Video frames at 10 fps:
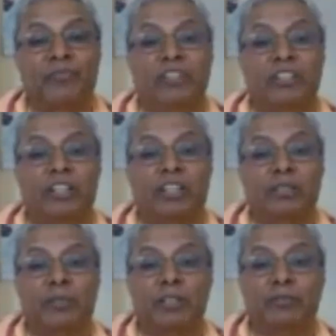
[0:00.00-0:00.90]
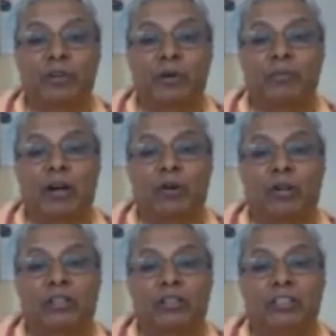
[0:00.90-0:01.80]
detachment from
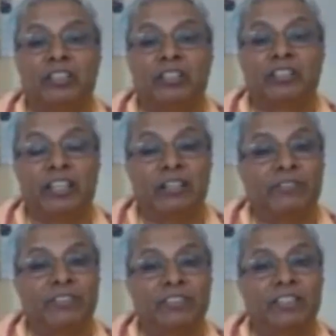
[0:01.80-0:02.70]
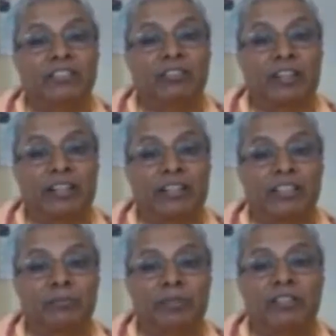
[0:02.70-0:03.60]
our selfishness or
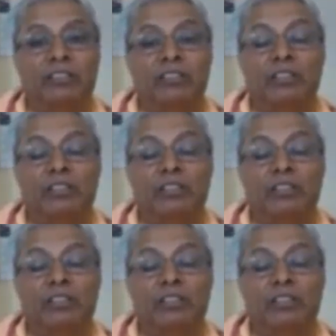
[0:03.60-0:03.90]
attachment